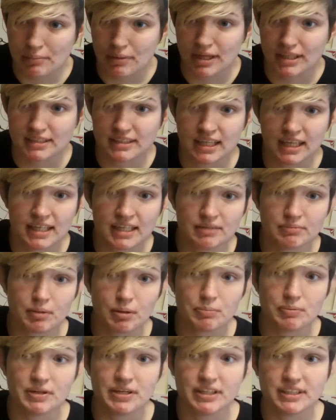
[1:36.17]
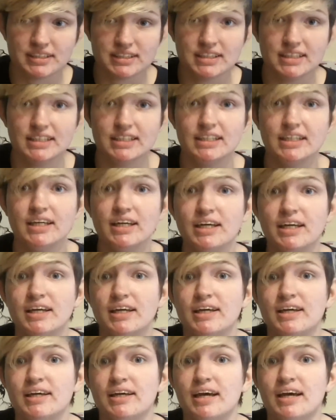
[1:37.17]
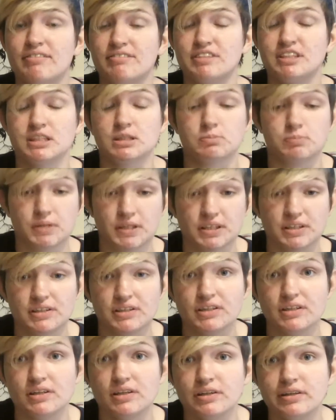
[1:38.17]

My anxiety, my PTSD have just been